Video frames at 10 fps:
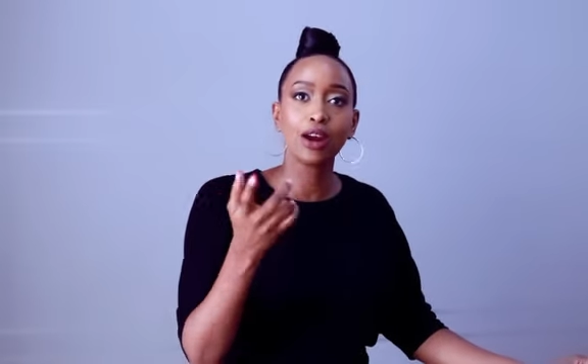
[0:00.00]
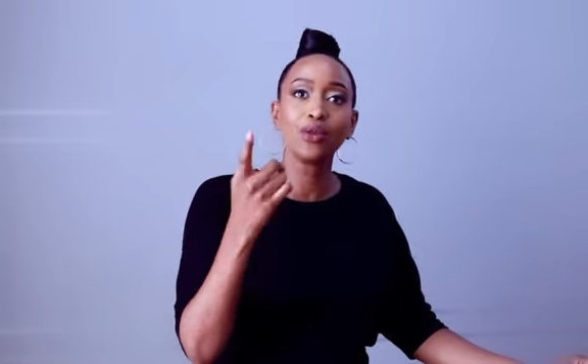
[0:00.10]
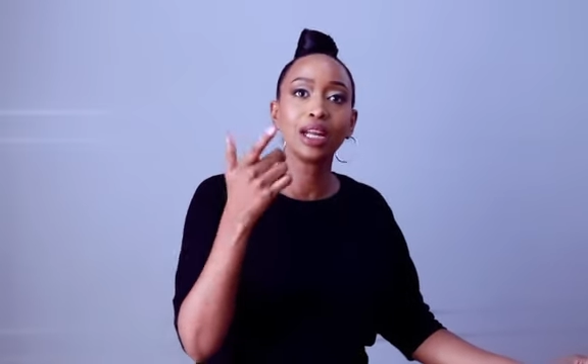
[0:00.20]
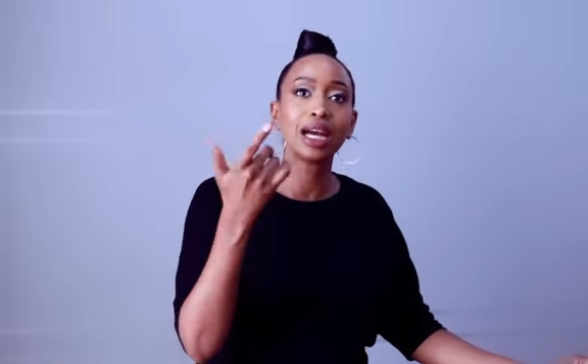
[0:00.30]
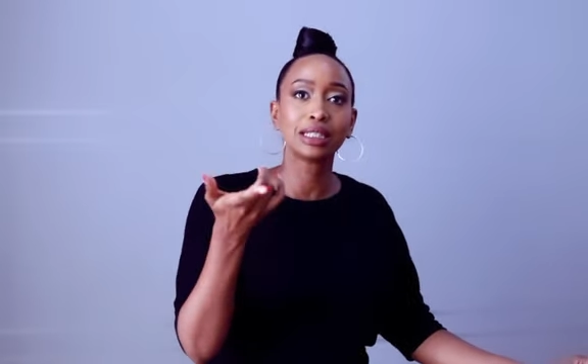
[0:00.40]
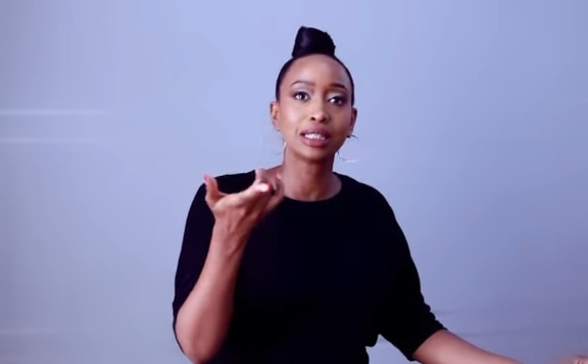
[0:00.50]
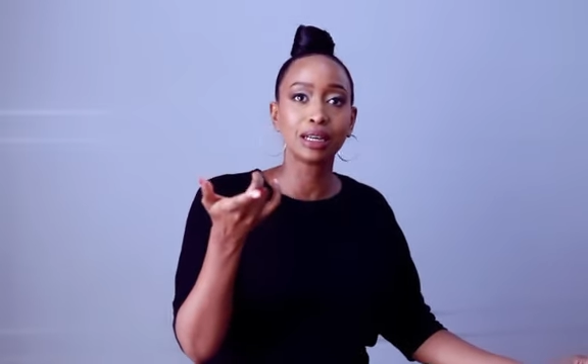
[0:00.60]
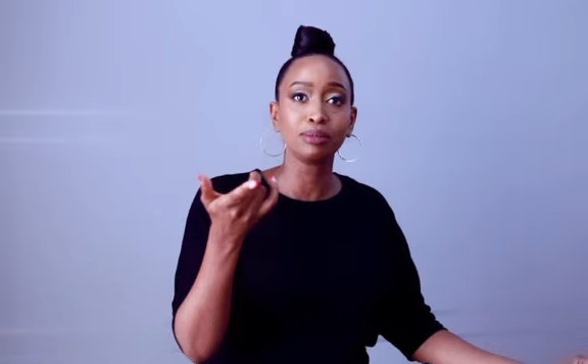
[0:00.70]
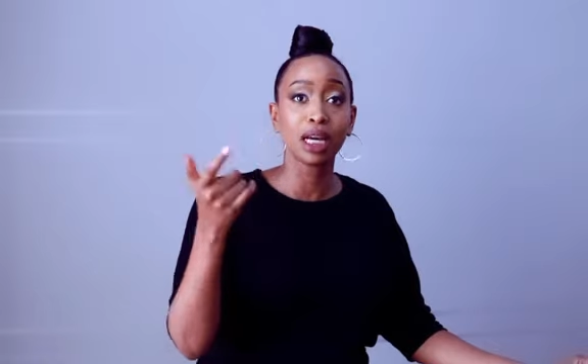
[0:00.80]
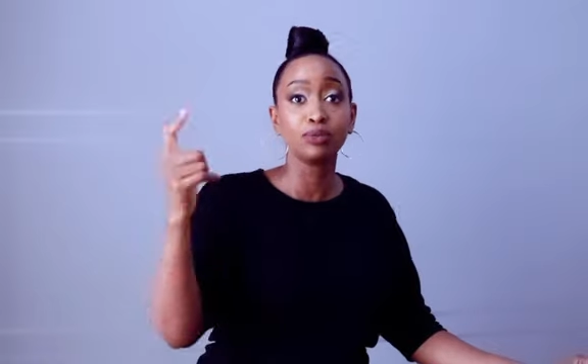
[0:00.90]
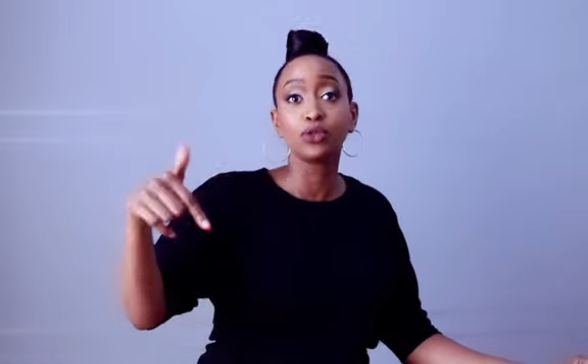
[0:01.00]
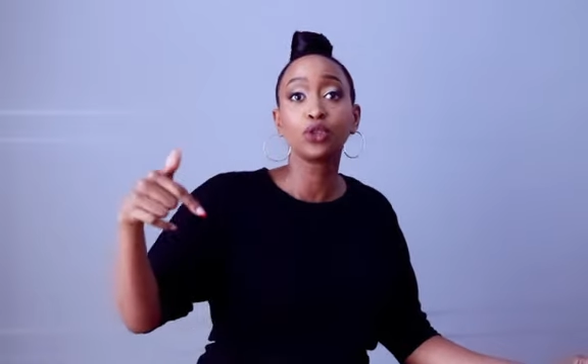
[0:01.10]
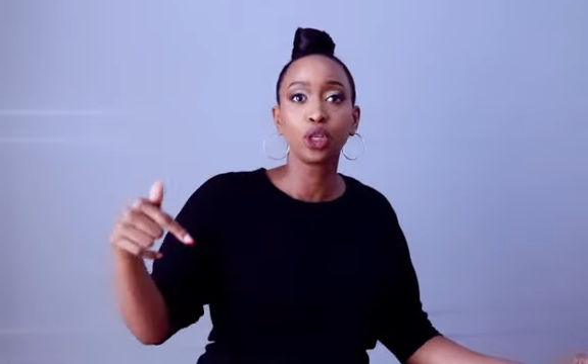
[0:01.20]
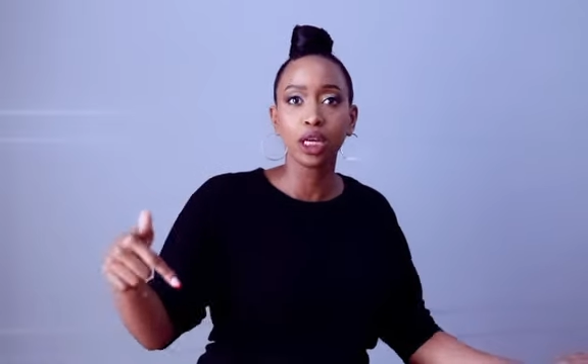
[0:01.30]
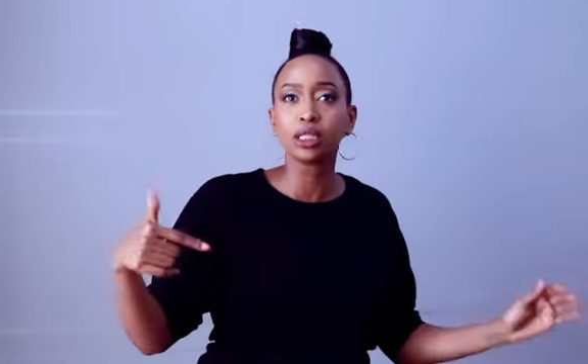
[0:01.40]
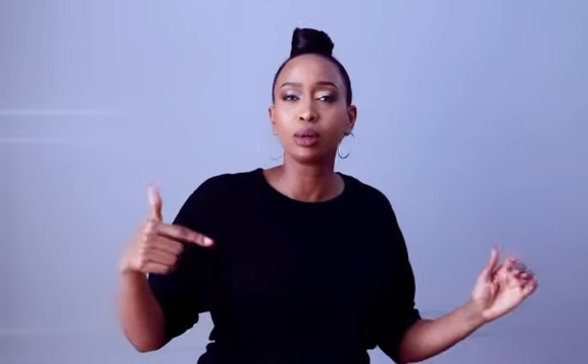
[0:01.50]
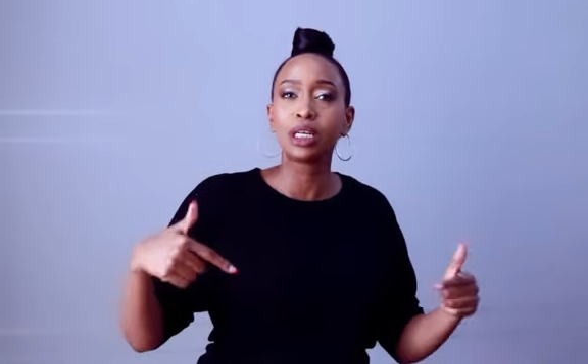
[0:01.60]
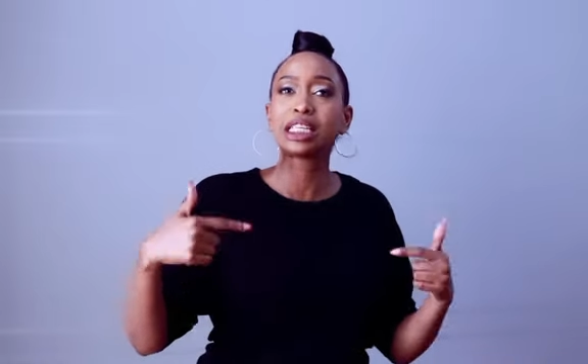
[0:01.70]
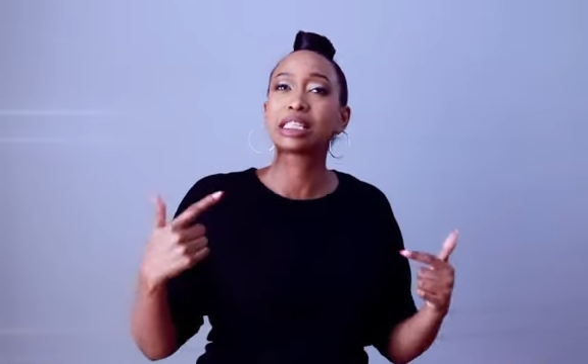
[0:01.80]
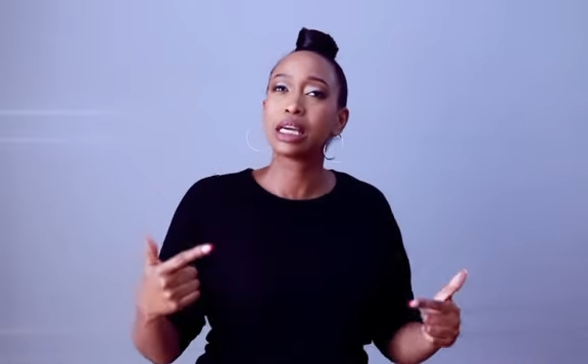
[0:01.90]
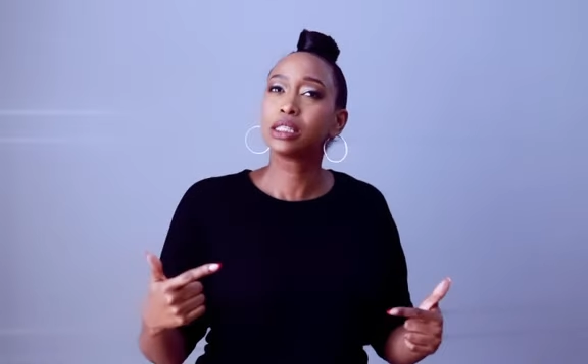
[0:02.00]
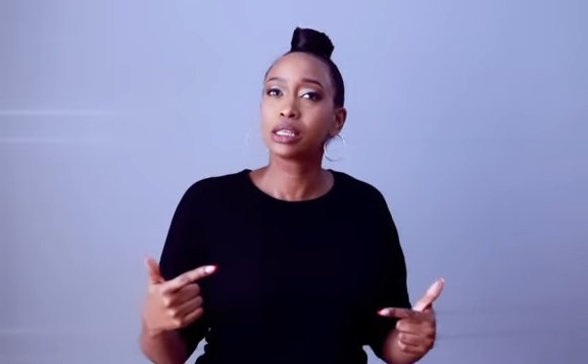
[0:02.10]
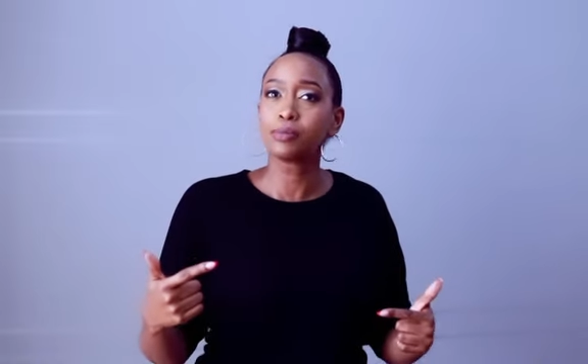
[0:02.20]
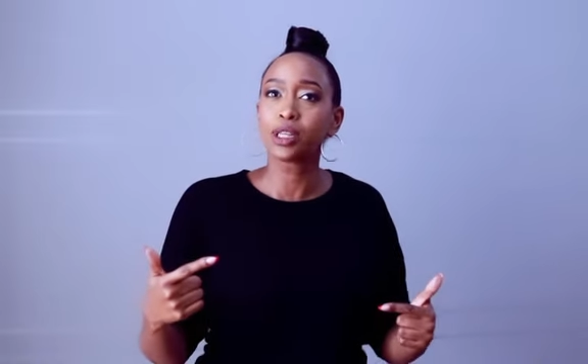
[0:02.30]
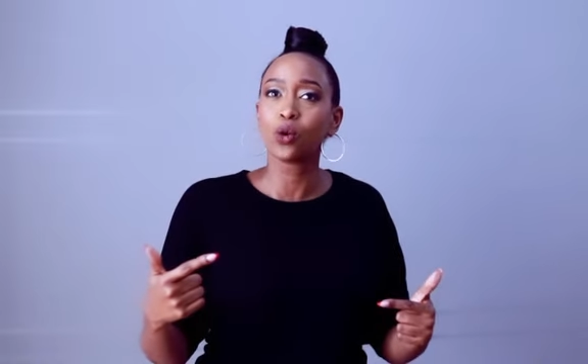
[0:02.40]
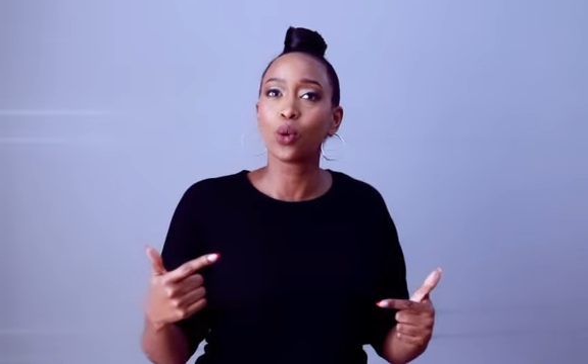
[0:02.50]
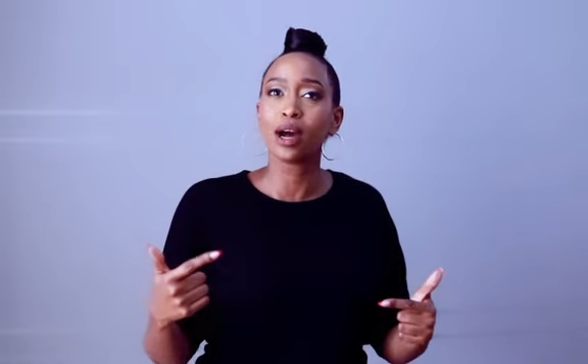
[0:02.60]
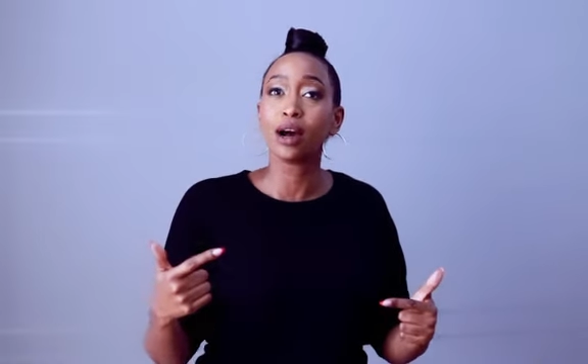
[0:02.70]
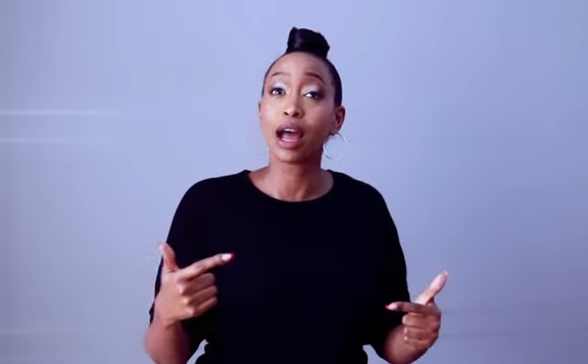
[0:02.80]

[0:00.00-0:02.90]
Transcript: I realize that sometimes if today somebody said something where